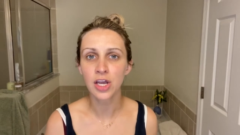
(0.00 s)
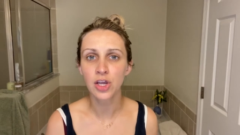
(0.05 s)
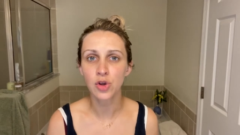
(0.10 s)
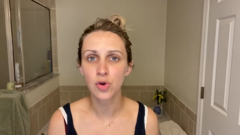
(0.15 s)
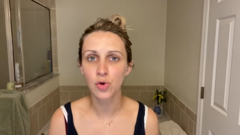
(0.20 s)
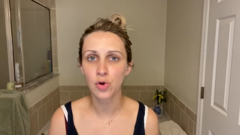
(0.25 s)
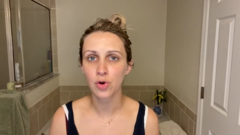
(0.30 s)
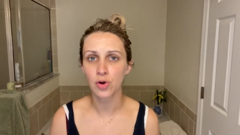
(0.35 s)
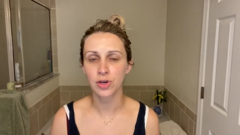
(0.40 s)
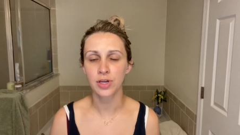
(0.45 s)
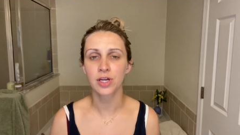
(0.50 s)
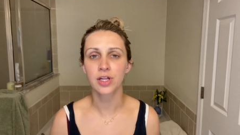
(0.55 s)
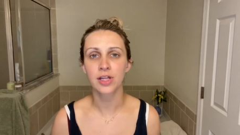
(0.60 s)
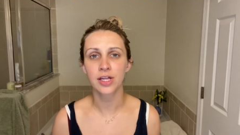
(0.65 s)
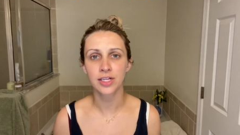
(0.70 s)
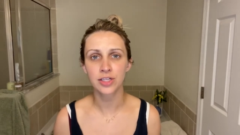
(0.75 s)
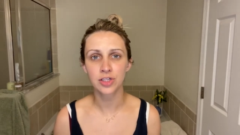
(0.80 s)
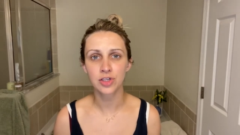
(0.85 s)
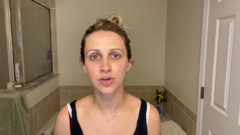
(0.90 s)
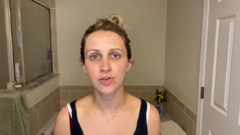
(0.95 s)
you're going to
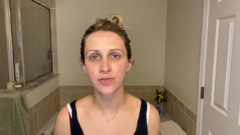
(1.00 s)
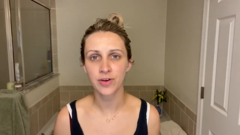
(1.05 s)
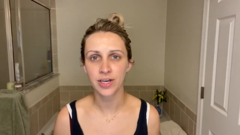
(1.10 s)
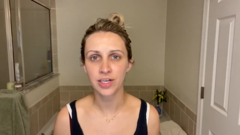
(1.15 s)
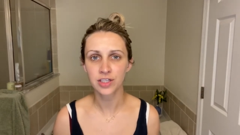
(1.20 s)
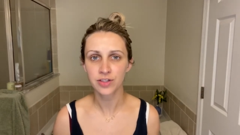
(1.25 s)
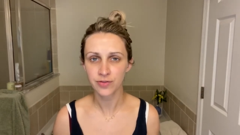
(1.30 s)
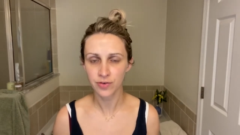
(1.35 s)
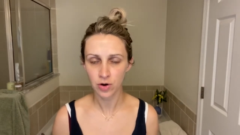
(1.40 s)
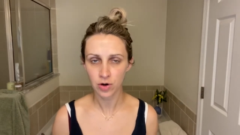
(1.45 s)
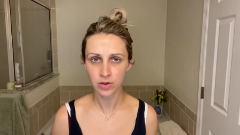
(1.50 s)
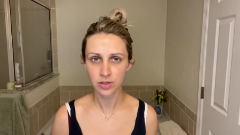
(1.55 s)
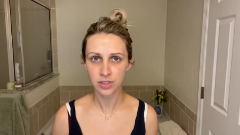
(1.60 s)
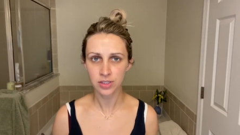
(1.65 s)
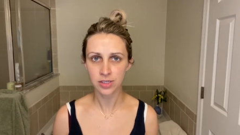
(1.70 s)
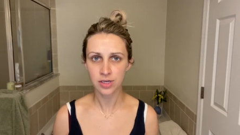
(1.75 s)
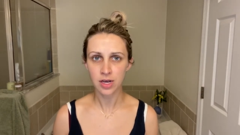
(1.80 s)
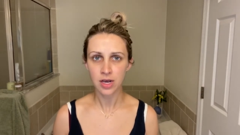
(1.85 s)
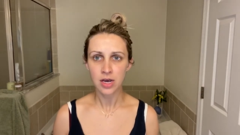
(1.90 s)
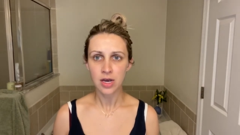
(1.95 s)
cleanse your face
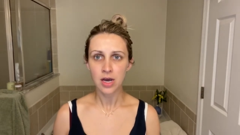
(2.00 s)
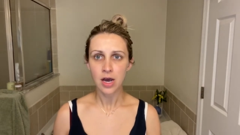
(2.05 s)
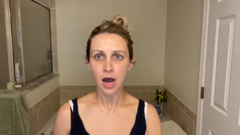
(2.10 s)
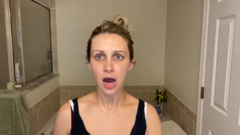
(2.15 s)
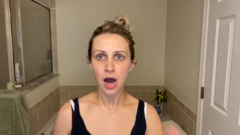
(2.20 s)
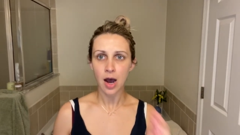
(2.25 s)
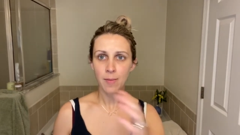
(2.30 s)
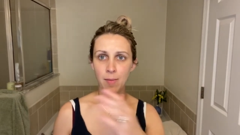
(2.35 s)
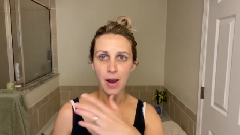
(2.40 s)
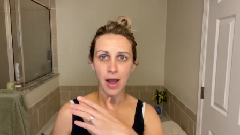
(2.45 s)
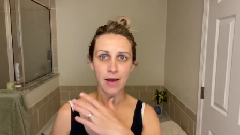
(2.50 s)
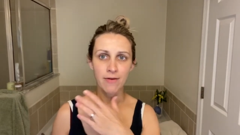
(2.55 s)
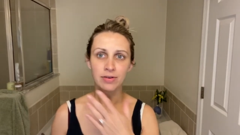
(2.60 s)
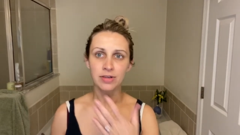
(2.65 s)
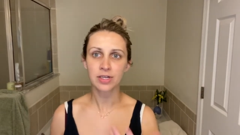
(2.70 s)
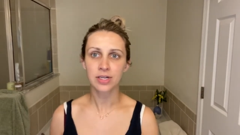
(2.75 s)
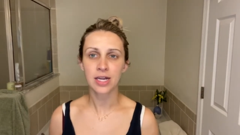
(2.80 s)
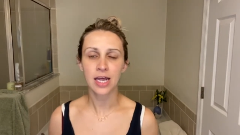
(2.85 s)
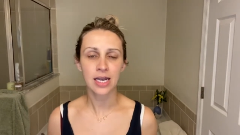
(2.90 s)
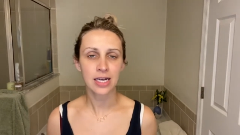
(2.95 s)
first. I haven't
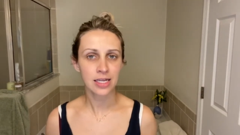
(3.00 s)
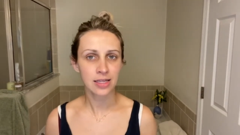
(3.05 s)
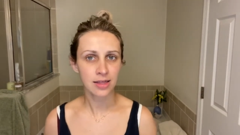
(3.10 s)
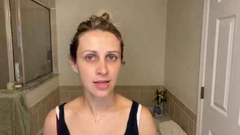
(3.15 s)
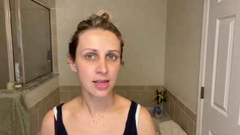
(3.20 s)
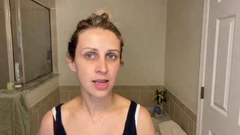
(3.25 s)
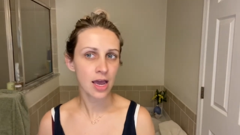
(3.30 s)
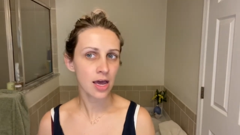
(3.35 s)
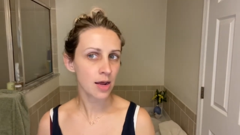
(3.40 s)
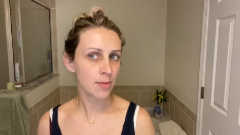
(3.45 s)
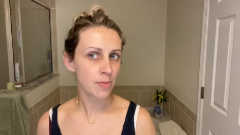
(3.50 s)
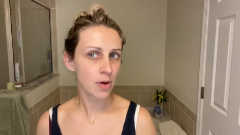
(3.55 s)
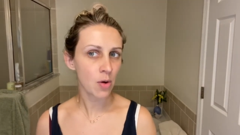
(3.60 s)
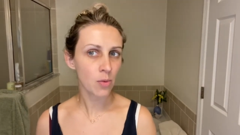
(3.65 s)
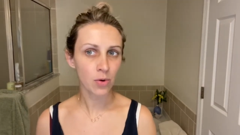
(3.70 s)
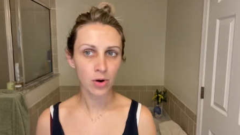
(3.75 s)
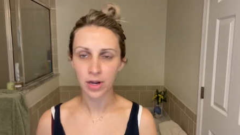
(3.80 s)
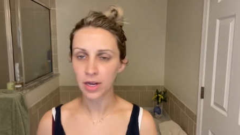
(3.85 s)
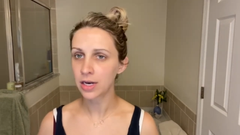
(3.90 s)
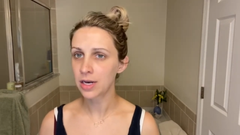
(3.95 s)
done anything yet. I'm not
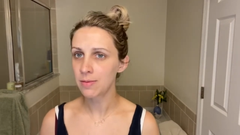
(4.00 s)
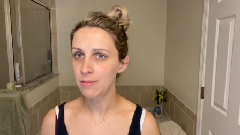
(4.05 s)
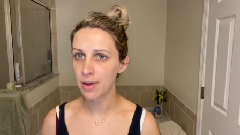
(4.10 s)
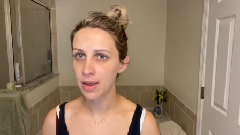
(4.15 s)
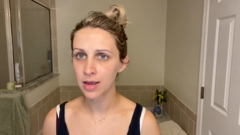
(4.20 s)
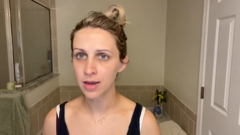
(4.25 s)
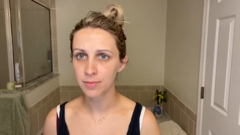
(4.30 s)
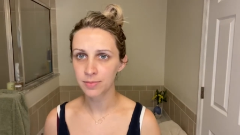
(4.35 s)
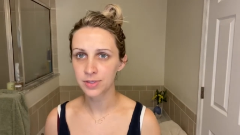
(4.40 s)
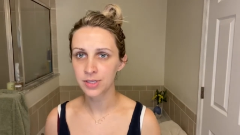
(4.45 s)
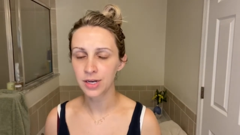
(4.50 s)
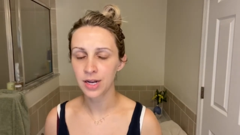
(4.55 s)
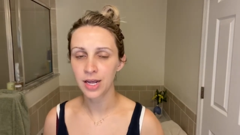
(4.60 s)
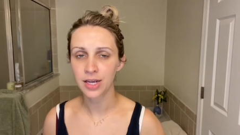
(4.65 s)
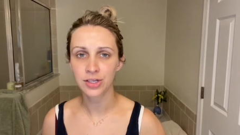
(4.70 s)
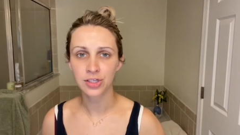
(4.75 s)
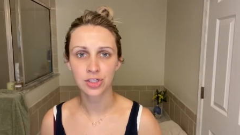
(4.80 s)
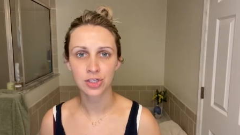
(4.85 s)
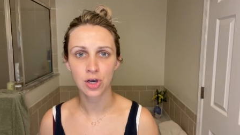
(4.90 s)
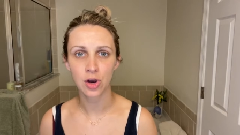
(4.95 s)
wearing any makeup today,
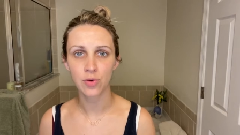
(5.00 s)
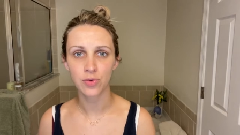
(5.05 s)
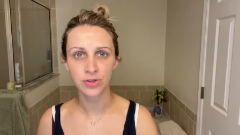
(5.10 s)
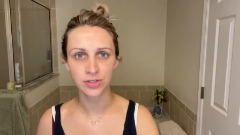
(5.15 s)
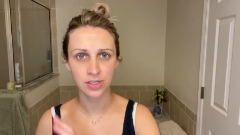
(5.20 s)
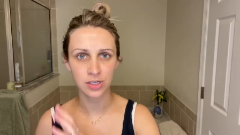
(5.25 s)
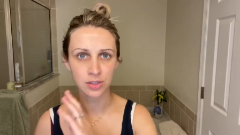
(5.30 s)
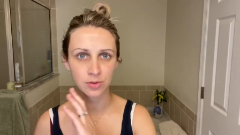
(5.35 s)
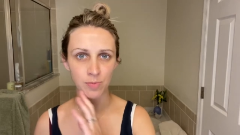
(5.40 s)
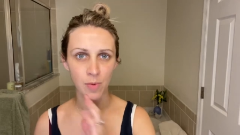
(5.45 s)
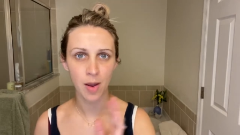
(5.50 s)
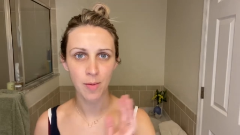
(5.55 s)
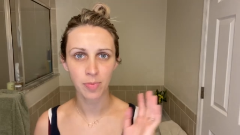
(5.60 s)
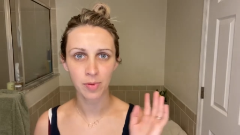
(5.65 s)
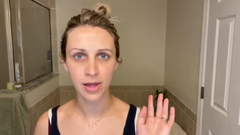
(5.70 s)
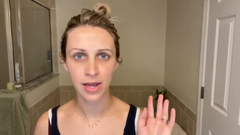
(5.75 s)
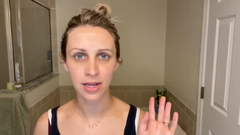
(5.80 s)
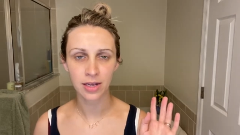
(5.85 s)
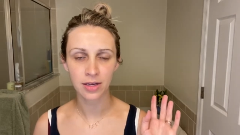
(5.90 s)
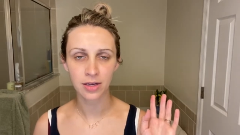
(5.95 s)
so this is my
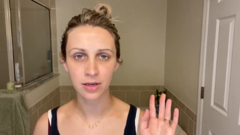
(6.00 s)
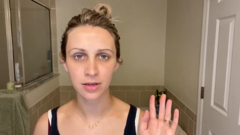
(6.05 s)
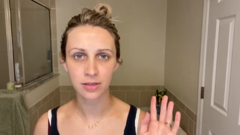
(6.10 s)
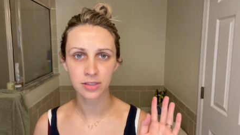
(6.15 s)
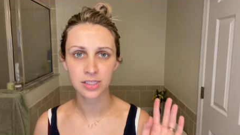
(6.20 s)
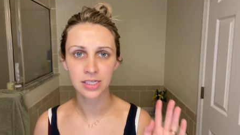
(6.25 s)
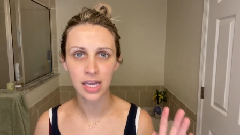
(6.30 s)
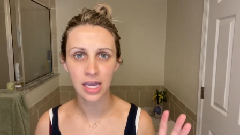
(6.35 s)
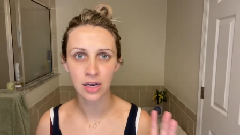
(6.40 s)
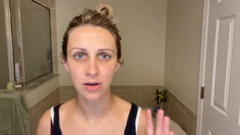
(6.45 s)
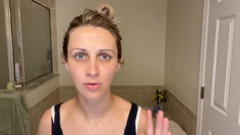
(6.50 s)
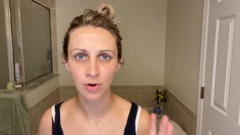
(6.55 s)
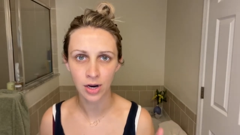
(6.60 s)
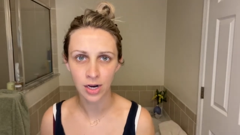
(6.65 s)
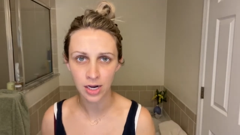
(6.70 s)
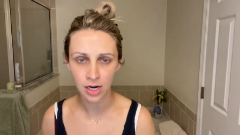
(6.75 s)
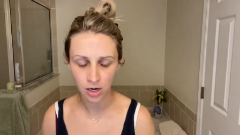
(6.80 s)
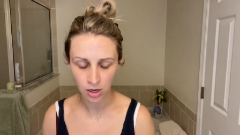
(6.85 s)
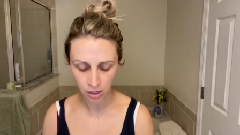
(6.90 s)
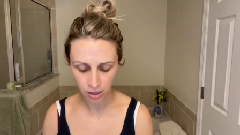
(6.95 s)
blank skin right
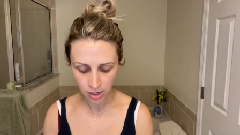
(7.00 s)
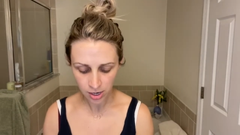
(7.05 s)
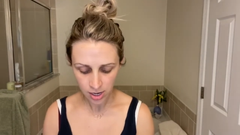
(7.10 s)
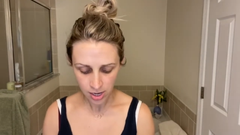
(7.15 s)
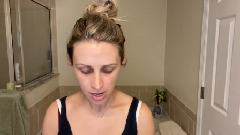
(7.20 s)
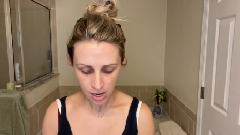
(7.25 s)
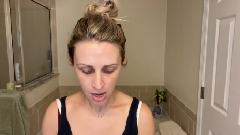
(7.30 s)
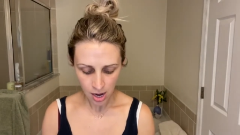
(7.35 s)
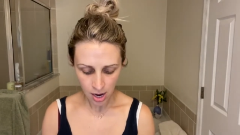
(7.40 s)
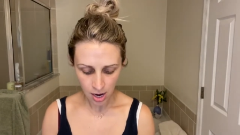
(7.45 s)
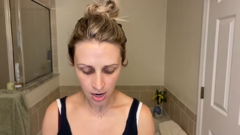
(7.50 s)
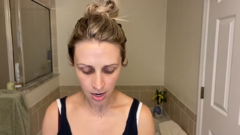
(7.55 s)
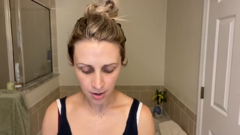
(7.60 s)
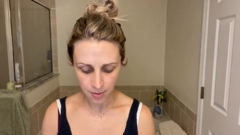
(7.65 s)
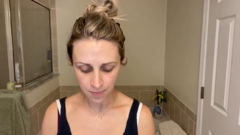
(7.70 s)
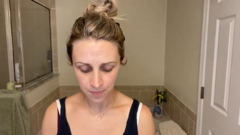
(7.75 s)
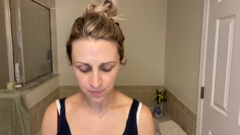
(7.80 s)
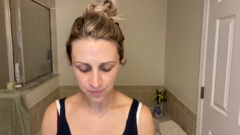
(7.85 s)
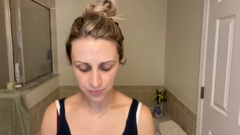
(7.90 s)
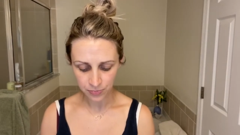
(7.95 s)
here.
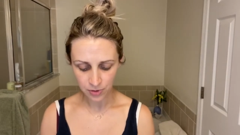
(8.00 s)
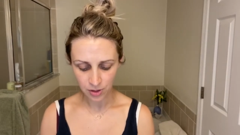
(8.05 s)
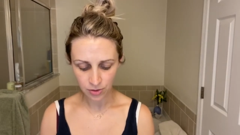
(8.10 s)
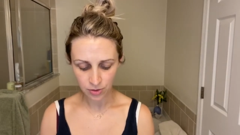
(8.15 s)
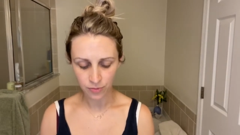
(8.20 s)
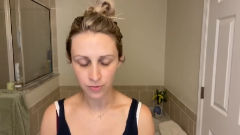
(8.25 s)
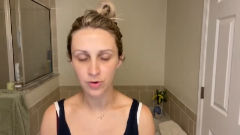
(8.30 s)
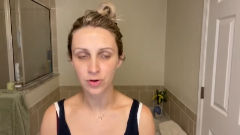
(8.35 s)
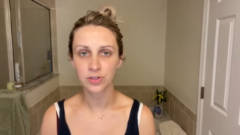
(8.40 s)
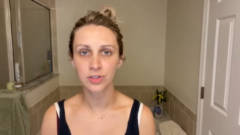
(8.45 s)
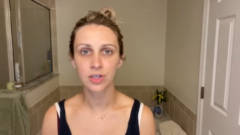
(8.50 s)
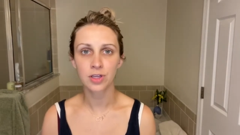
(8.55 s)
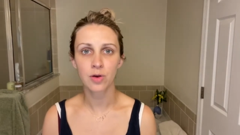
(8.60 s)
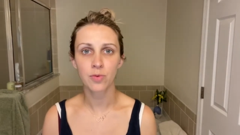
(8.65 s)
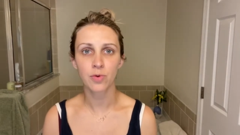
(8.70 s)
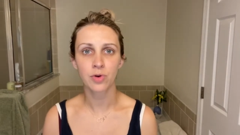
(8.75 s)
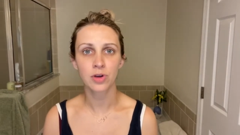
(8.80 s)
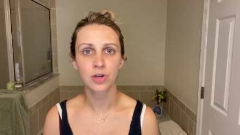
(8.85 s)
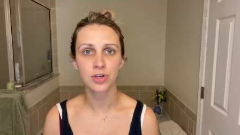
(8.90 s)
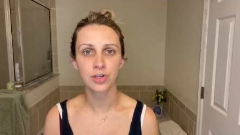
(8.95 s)
The first thing that
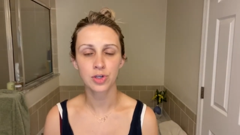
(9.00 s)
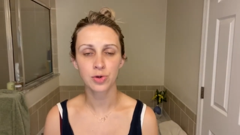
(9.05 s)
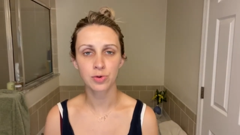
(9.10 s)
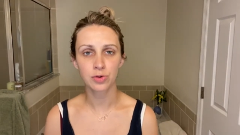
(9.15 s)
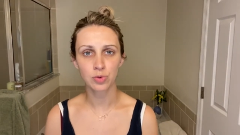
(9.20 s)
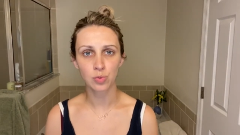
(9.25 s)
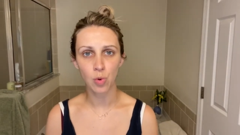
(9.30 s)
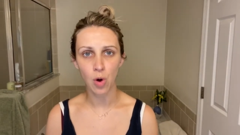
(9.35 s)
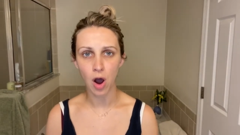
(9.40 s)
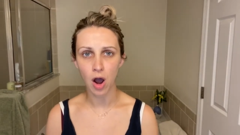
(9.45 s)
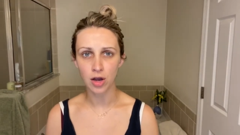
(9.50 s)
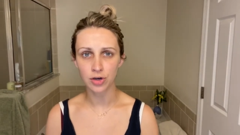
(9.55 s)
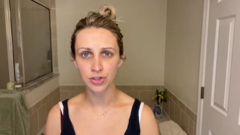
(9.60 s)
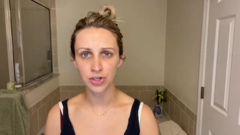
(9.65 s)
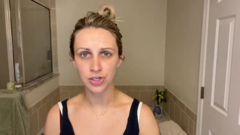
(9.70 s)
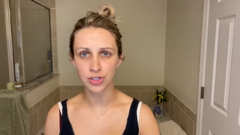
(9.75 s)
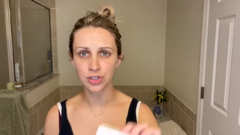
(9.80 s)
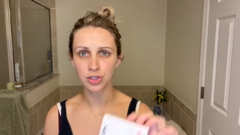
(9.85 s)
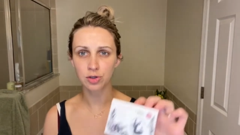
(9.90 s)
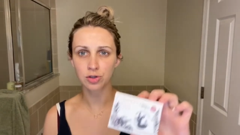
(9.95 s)
we're gonna do is wash.
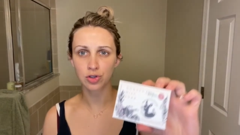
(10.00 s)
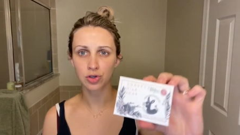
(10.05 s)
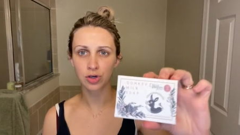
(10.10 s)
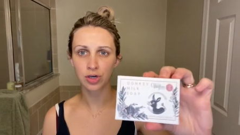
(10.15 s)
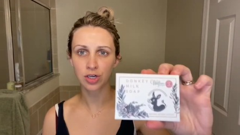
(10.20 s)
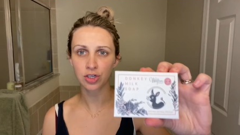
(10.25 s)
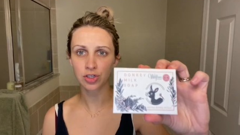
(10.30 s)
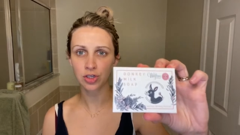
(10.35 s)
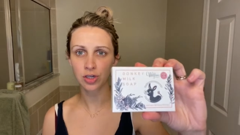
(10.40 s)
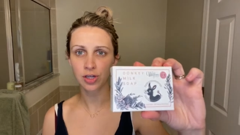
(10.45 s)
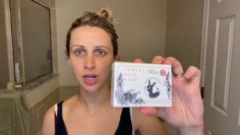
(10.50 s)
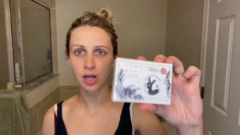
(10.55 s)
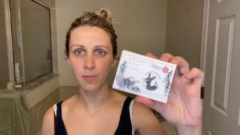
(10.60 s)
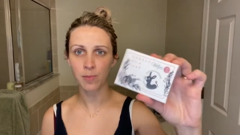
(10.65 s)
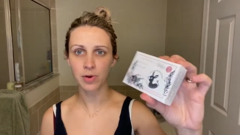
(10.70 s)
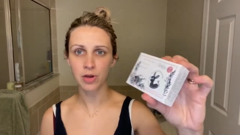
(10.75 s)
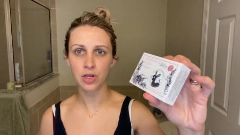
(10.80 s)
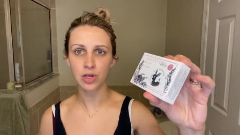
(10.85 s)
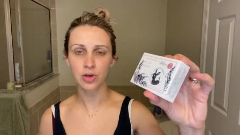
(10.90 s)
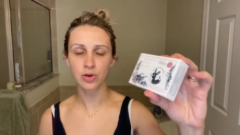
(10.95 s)
And so traditionally, I'm
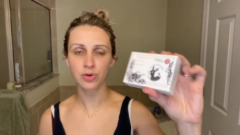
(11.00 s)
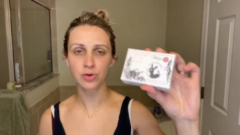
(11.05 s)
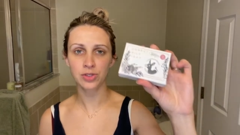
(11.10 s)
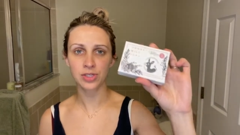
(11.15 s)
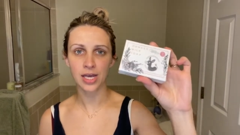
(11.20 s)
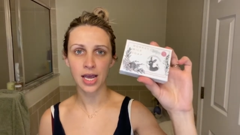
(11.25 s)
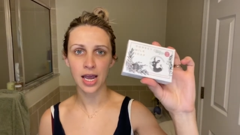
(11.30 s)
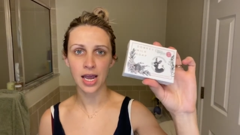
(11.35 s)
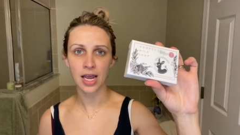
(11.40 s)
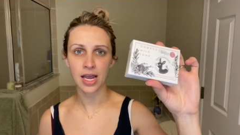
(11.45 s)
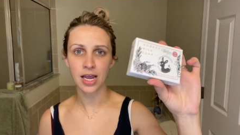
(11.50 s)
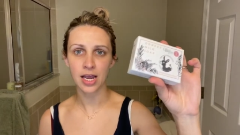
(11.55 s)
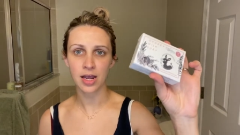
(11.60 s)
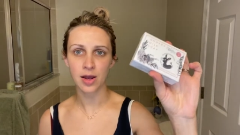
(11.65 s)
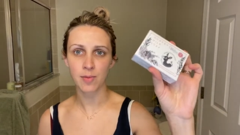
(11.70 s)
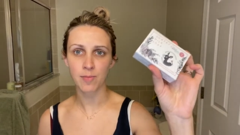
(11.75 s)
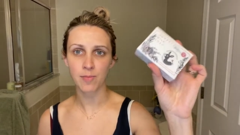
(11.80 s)
gonna use a